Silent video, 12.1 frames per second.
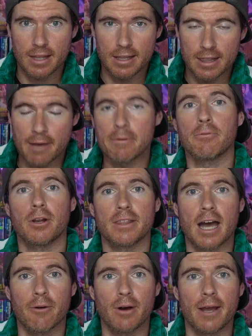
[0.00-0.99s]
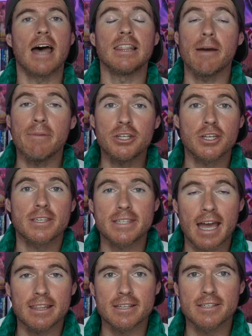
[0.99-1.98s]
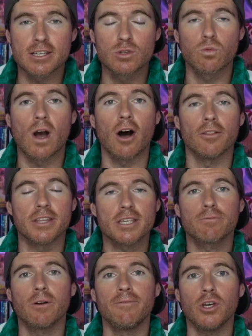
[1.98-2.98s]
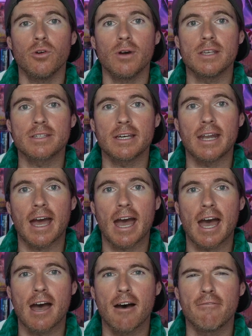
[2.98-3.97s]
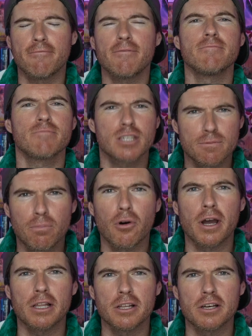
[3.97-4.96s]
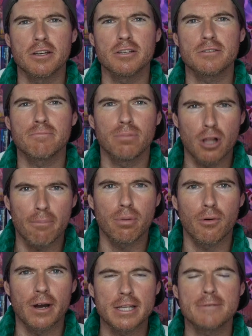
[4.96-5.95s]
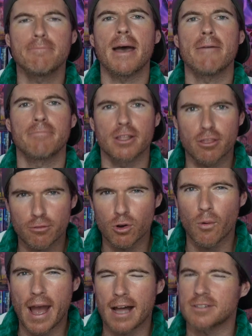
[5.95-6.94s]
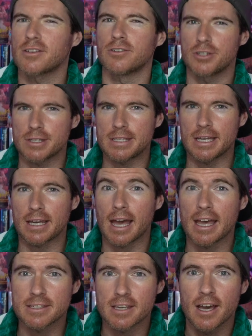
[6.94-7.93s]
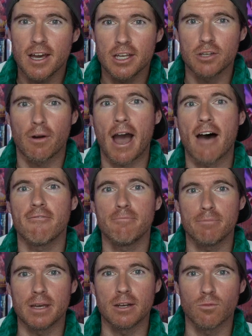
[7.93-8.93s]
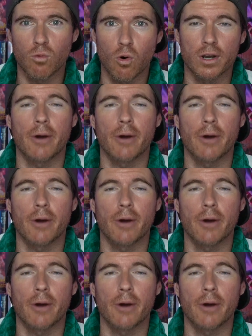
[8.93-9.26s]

Let me put it that way. And let me just say this as well. This review is going to have spoilers, plot points peppered throughout. So just in case you have been warned.